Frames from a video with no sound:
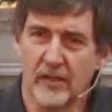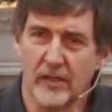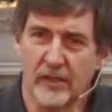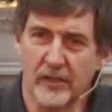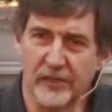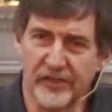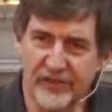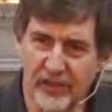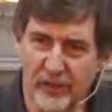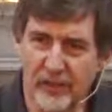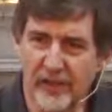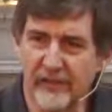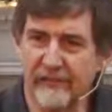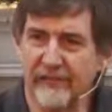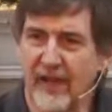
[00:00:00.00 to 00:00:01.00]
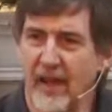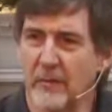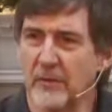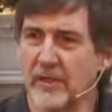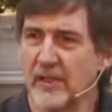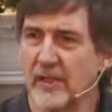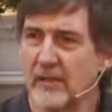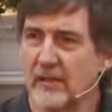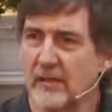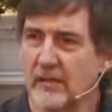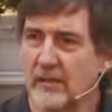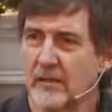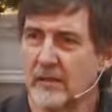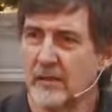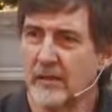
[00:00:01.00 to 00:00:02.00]
You're still in the family.
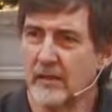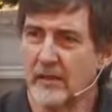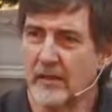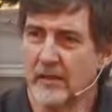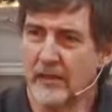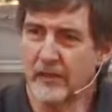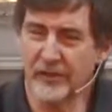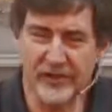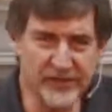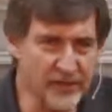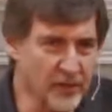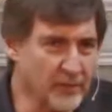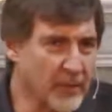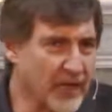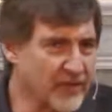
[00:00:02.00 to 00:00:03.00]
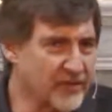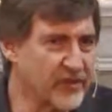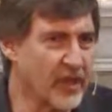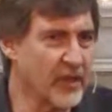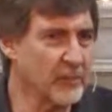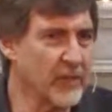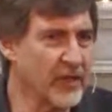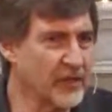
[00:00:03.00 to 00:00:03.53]
You're still my son, my